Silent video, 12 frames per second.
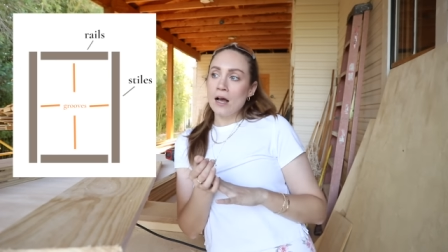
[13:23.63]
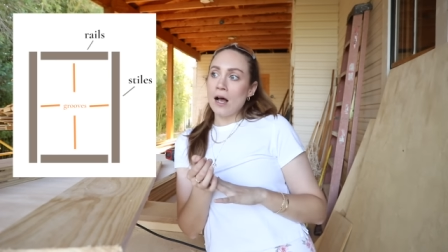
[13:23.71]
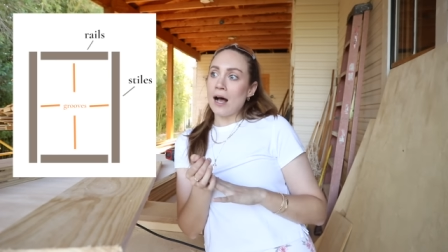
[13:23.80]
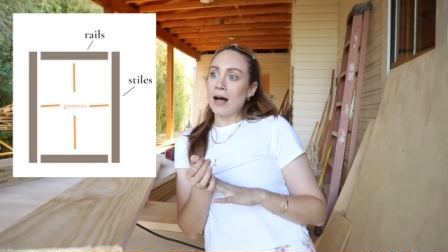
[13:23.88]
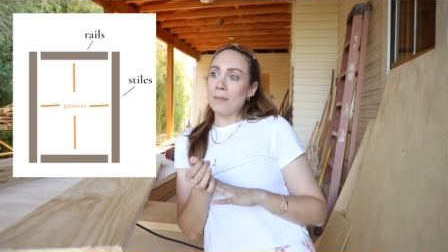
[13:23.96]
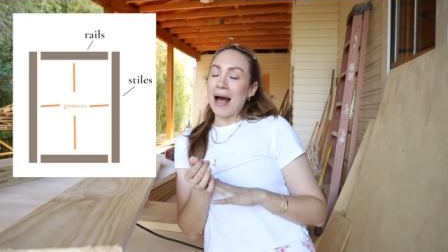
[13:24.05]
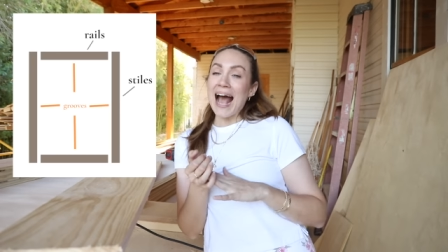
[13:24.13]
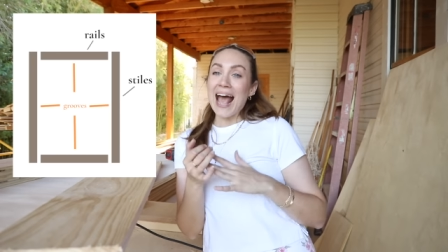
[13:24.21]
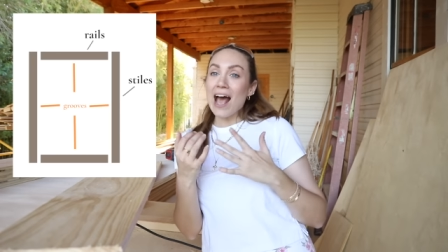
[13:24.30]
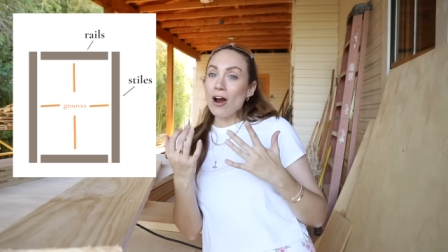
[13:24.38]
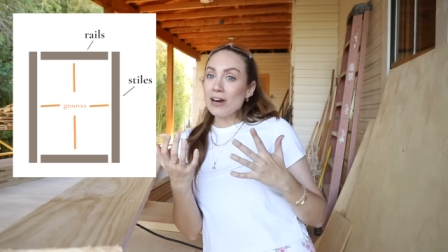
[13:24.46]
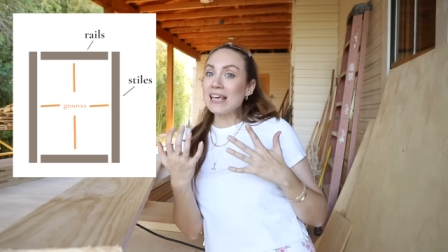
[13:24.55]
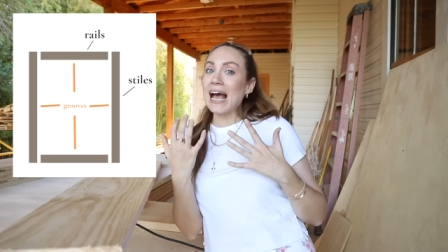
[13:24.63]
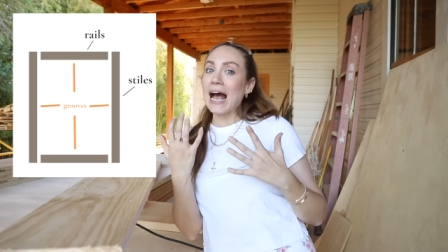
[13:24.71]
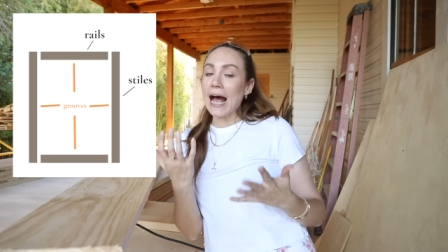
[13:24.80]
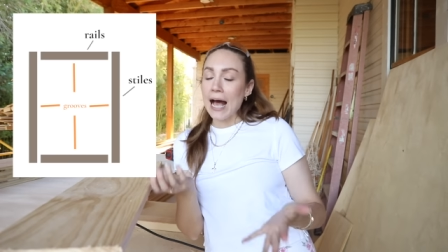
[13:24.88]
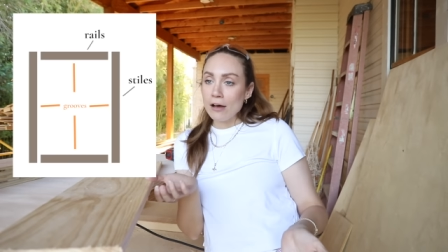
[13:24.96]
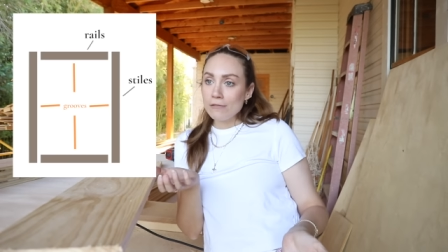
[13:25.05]
Um, I already
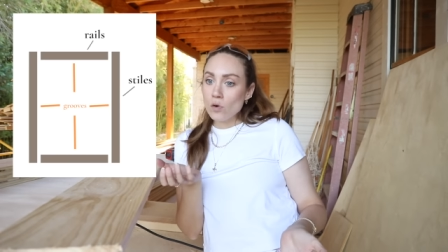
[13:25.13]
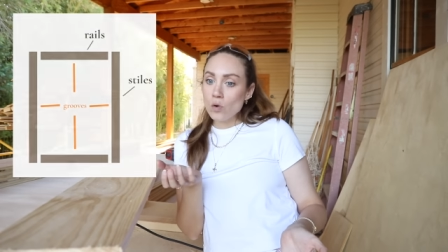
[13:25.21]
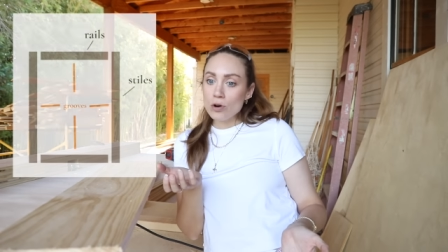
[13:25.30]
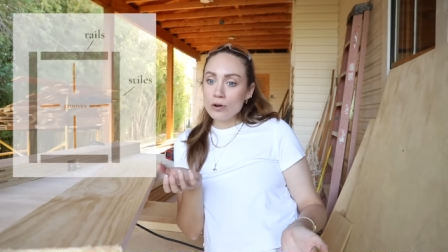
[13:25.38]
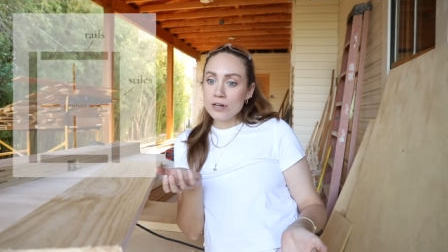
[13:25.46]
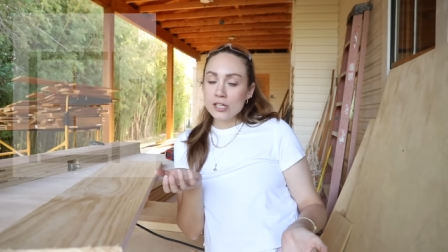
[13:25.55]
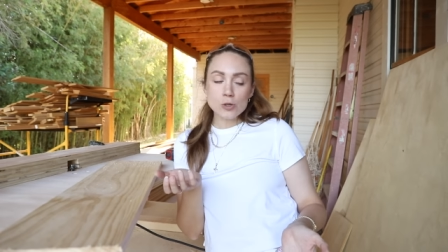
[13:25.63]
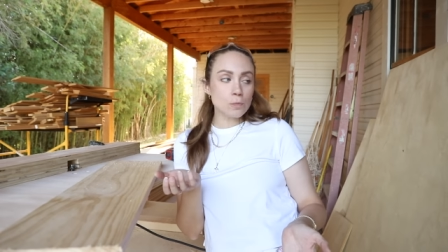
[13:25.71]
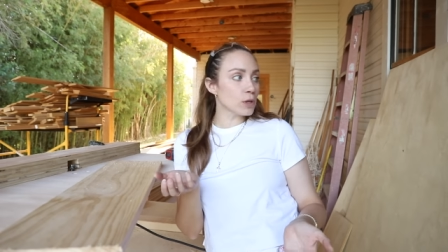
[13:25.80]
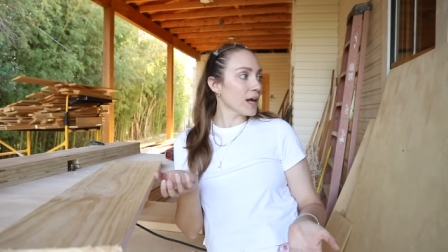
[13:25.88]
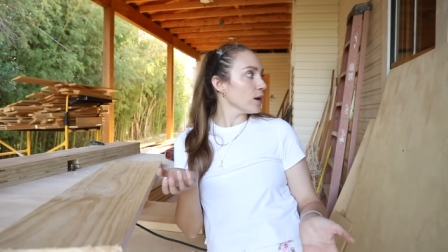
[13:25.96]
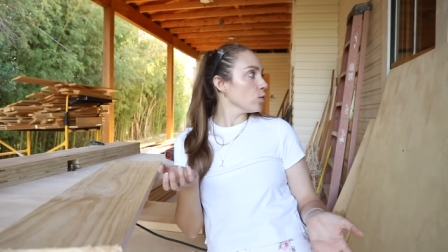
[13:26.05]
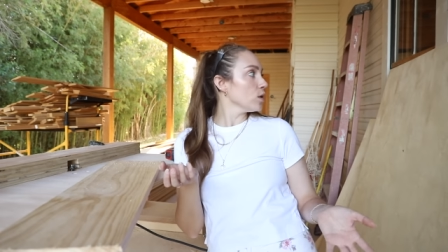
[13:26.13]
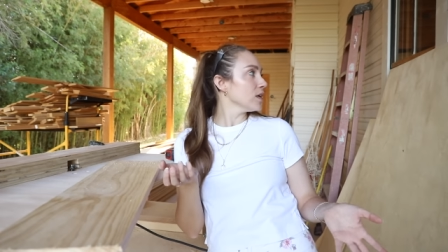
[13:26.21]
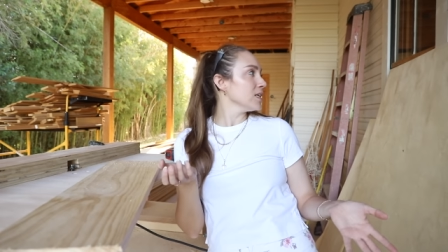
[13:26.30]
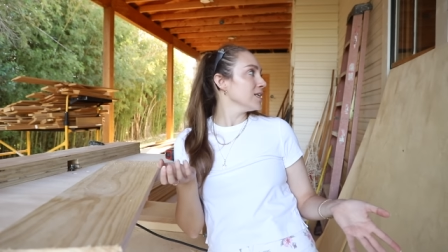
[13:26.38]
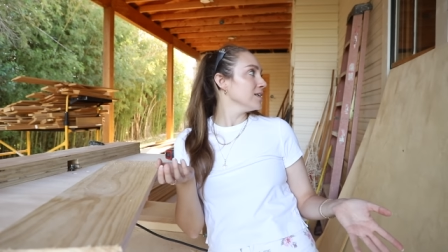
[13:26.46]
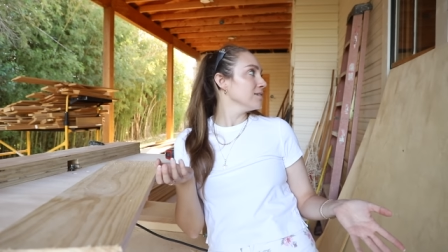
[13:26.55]
have quarter inch
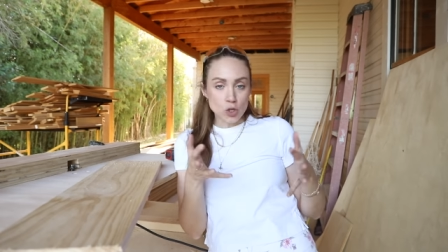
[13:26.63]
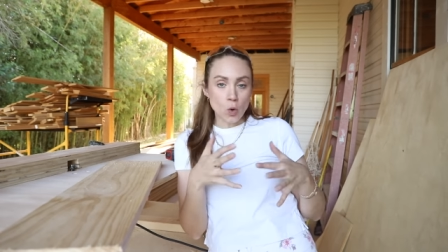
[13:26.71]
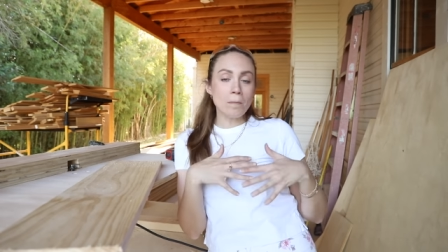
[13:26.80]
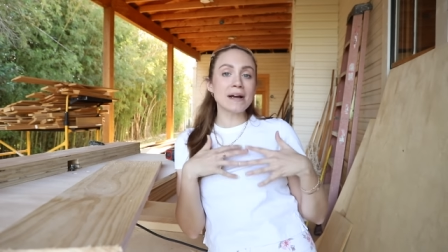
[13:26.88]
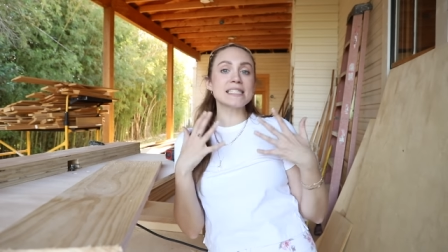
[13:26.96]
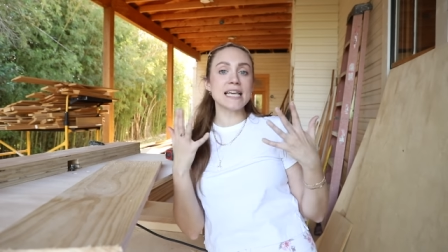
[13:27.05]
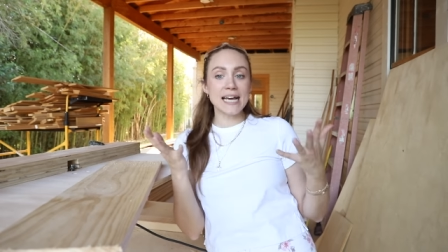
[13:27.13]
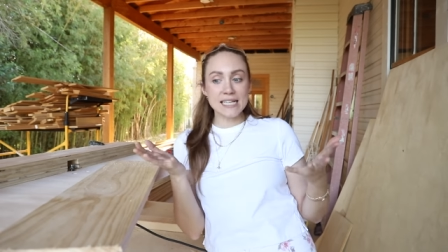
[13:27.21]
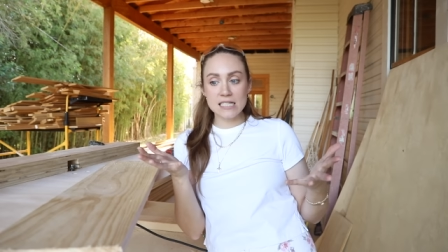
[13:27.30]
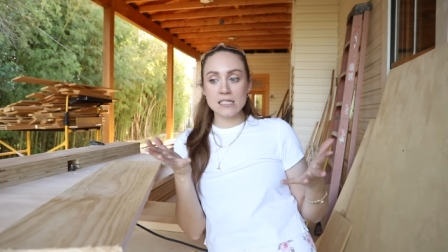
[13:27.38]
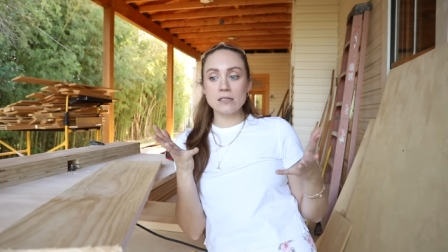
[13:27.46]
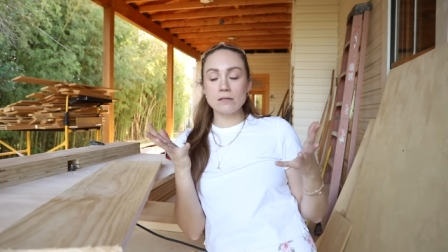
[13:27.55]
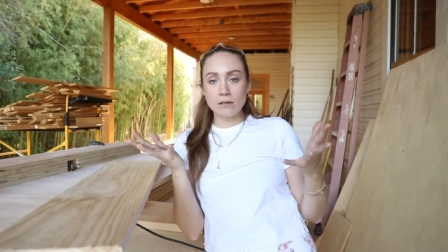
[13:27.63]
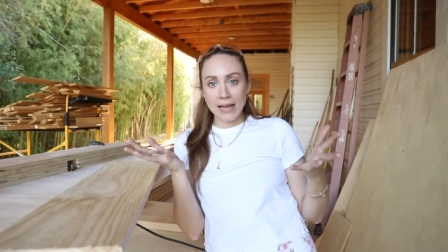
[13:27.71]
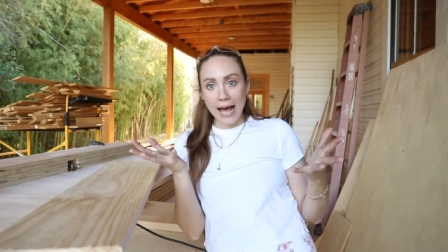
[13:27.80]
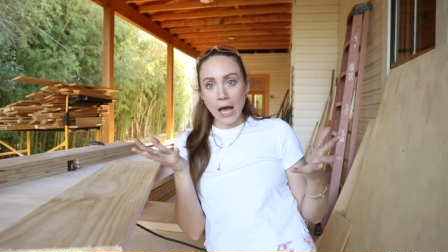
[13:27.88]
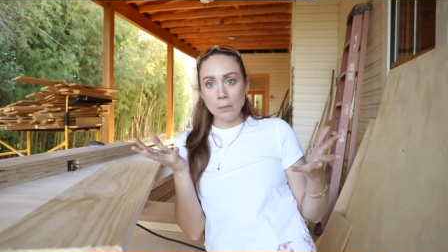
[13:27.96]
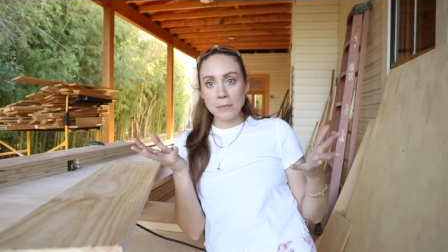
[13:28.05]
plywood. So my test
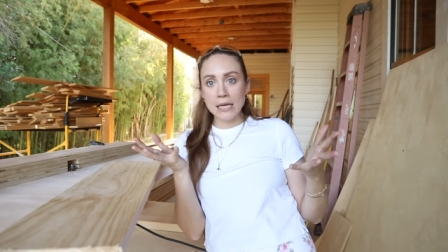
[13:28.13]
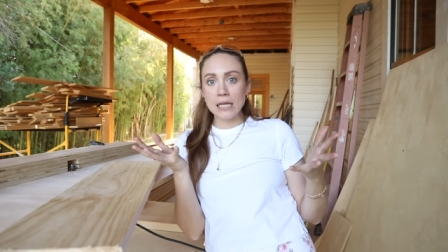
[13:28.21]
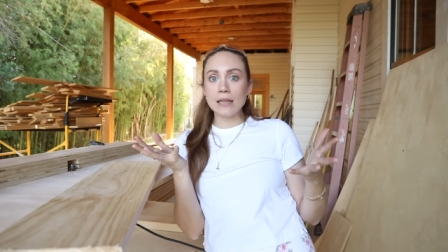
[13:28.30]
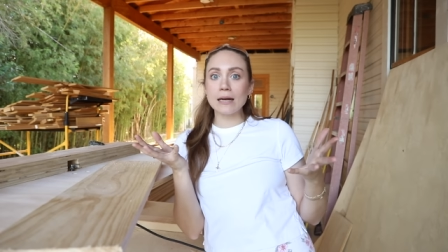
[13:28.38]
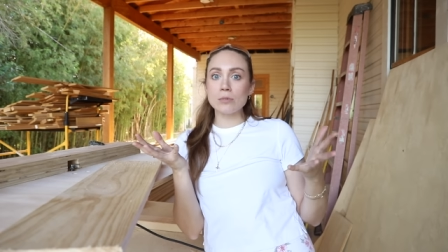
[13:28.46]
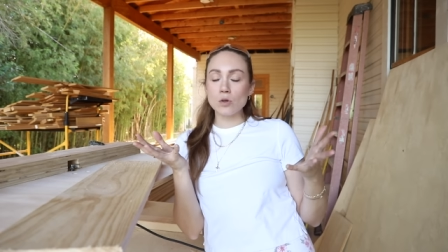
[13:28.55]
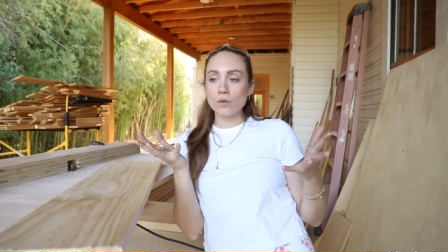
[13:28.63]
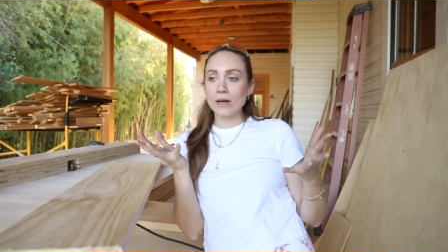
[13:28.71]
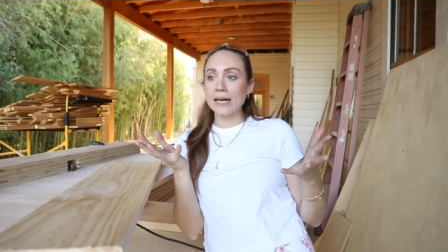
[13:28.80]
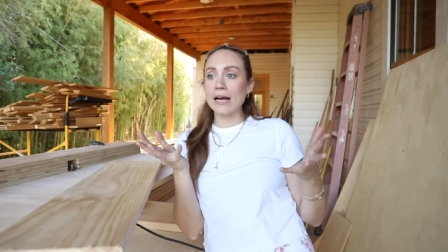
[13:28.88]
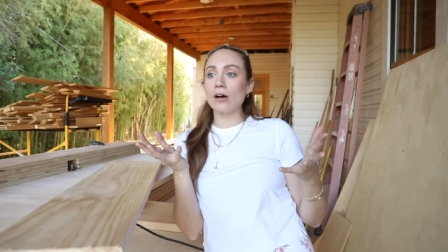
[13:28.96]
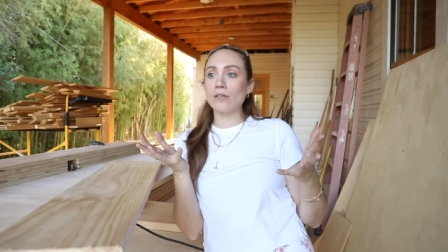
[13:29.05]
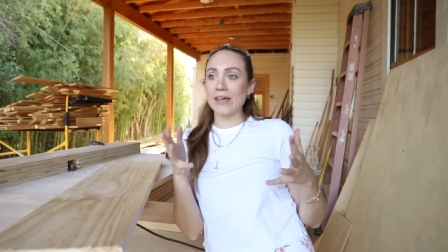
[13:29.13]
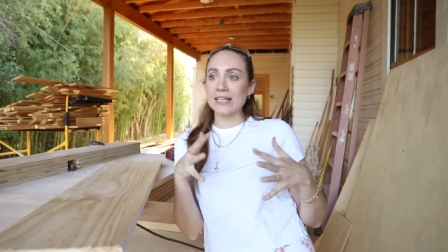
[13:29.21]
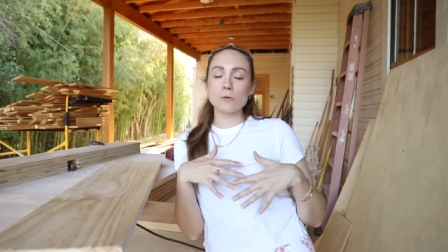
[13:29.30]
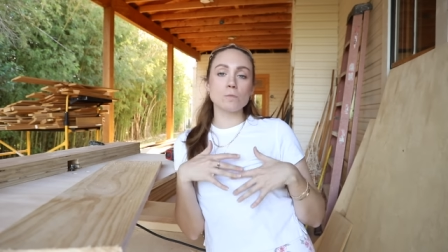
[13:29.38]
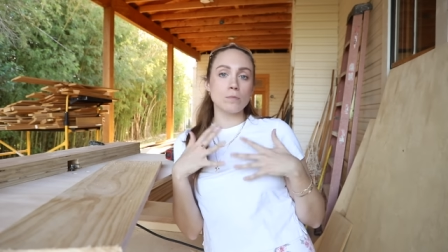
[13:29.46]
cabinet that I'm doing right now, that's